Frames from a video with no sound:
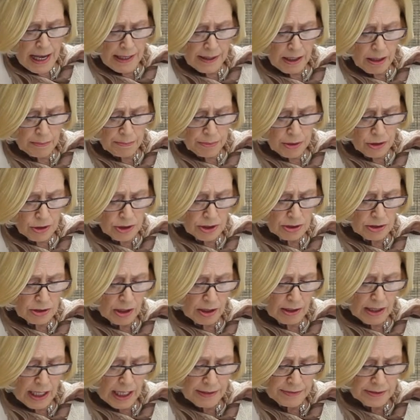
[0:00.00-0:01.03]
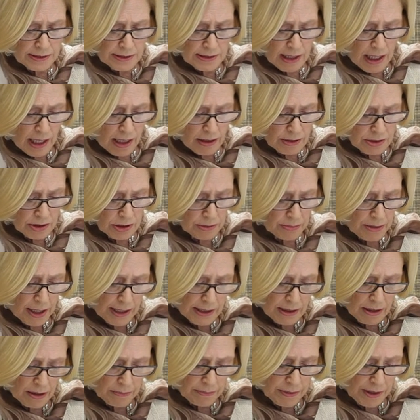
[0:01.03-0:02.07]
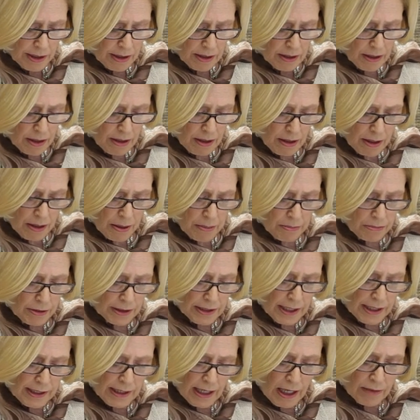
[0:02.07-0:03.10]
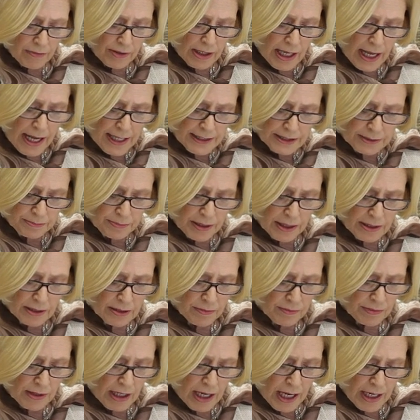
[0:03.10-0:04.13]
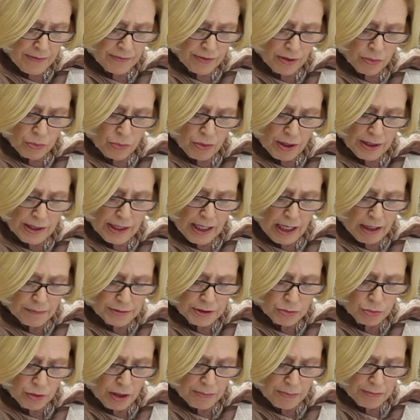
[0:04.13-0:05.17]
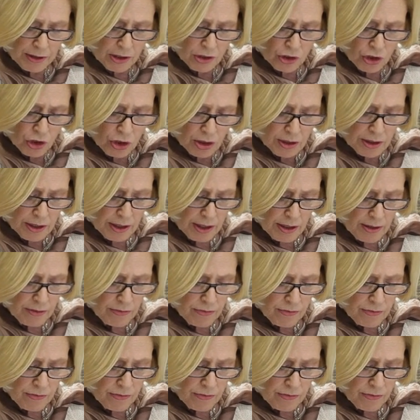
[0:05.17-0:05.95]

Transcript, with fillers: I'm adding a personal lifestyle to my company, bringing every aspect of life and what helps women look,